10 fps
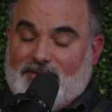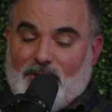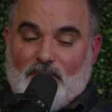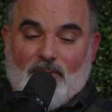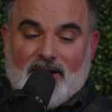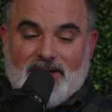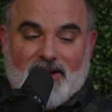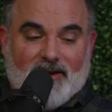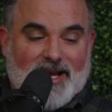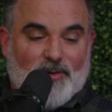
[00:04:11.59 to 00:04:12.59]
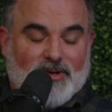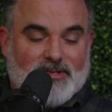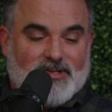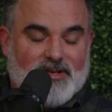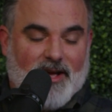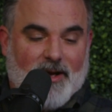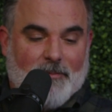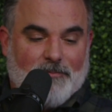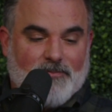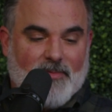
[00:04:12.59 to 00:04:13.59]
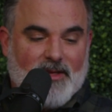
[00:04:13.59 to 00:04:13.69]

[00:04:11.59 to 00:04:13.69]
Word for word: So one year he was um,